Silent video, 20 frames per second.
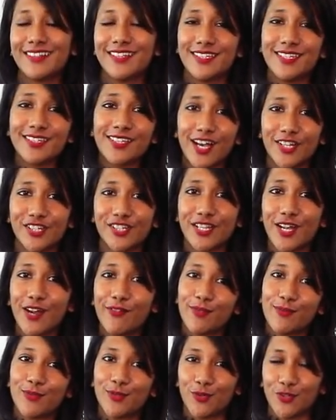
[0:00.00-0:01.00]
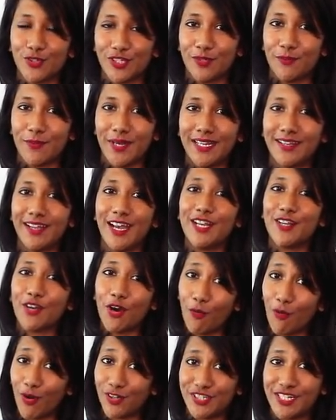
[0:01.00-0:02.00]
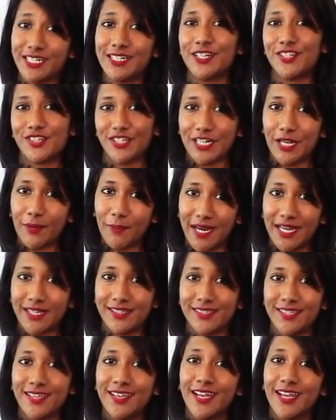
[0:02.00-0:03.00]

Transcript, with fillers: this is Achala from Social Beat and you're watching Digital Bytes.